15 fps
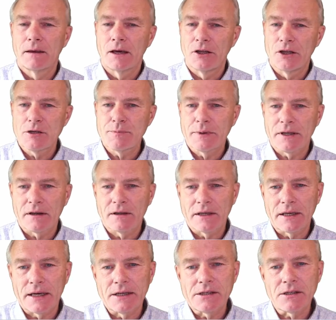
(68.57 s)
In this particular
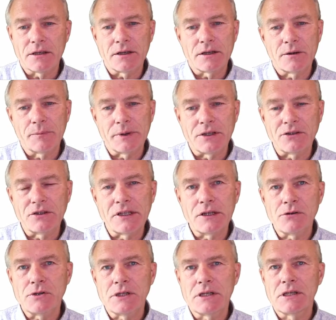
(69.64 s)
case, the PLC
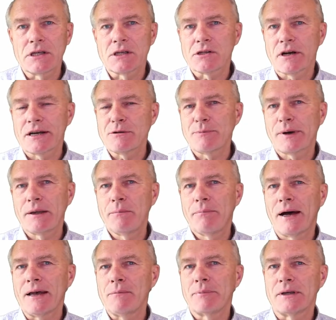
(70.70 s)
you see is
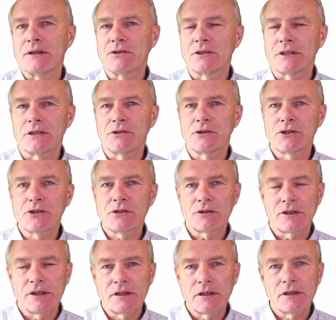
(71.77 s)
RaspberryPi PLC, just
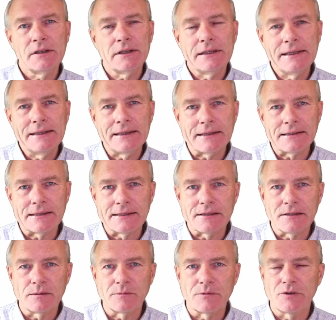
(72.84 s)
running on the Linux
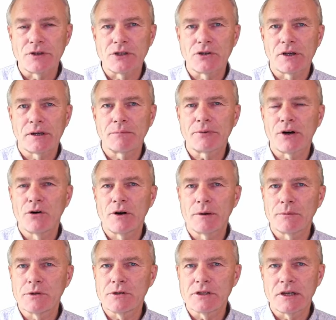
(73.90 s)
systems, which you can
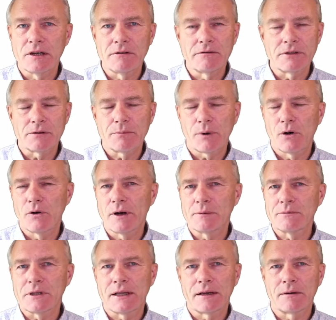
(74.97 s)
program yourself with
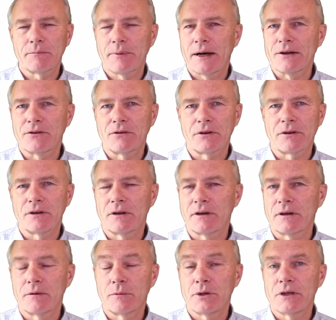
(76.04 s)
programs like
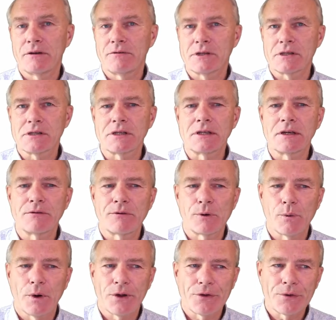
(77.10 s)
Python, but even C if you
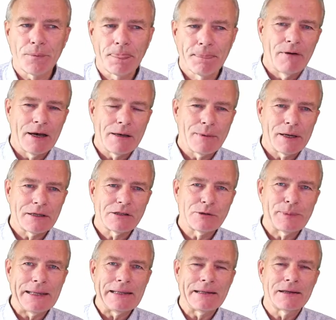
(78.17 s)
want. Why am I
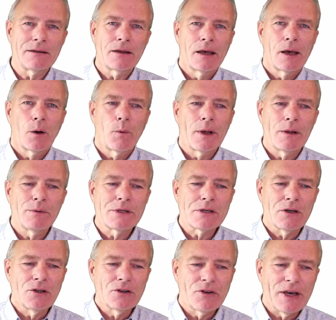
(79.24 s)
explaining it? Well, with
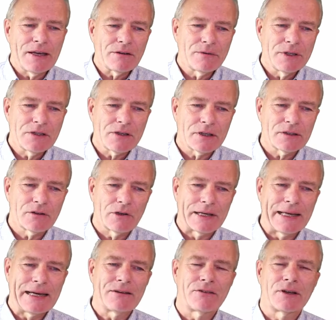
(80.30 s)
all the data we start
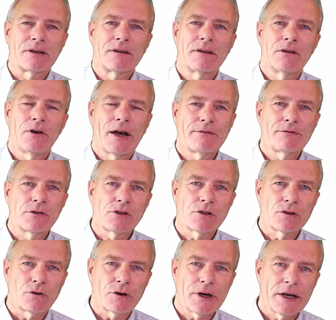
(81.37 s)
collecting, you have to
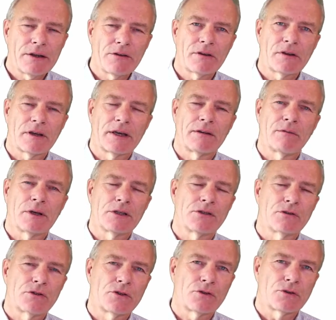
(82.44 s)
store it, and once
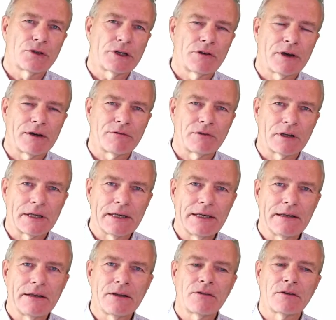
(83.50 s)
you store it, you have to
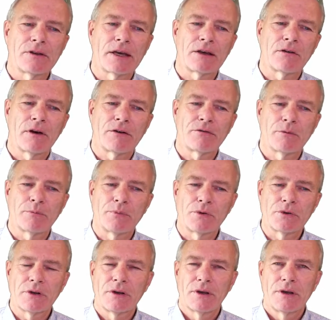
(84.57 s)
clean it, then you have
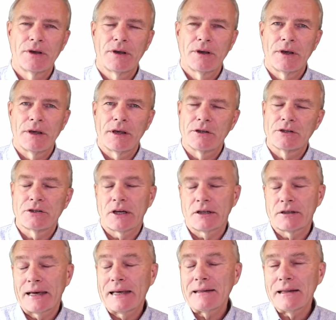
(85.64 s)
to
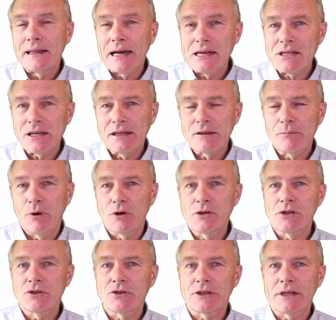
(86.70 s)
start analyzing it,
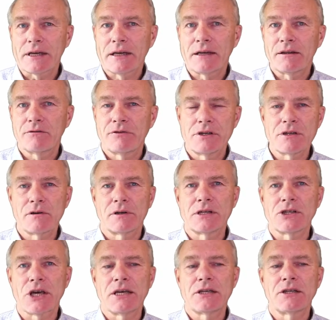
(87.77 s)
monitoring it,
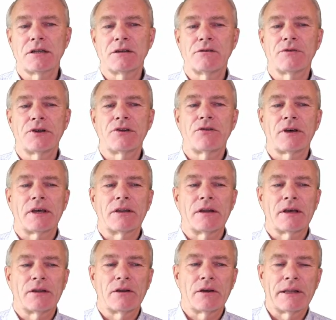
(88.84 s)
visualization of it,
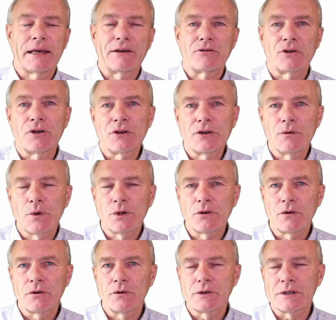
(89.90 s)
and later on you want
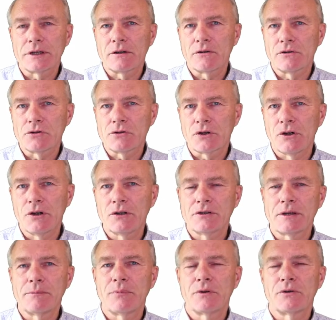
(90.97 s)
to do it in
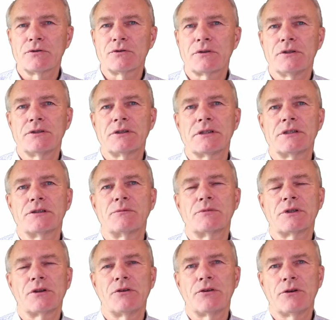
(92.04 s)
simple control systems,
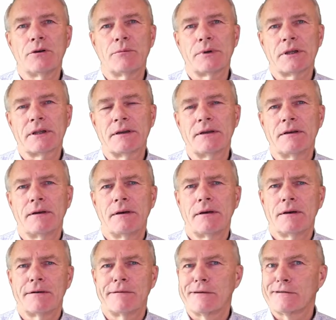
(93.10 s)
and ultimately
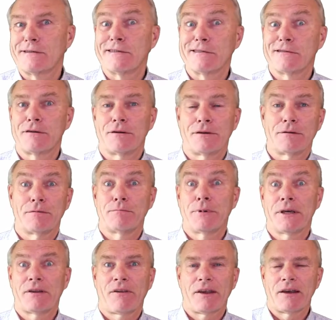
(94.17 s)
is this
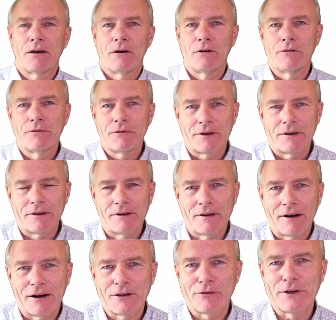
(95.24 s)
big thing of
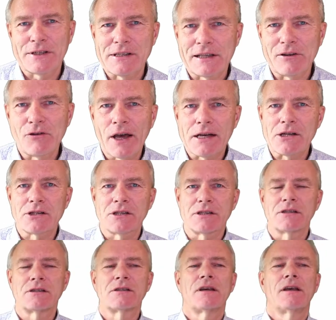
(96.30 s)
artificial
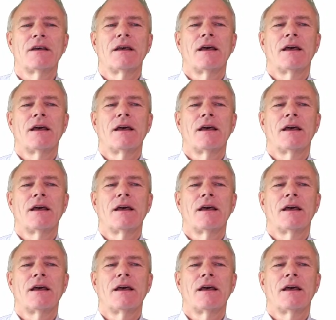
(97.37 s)
intelligence.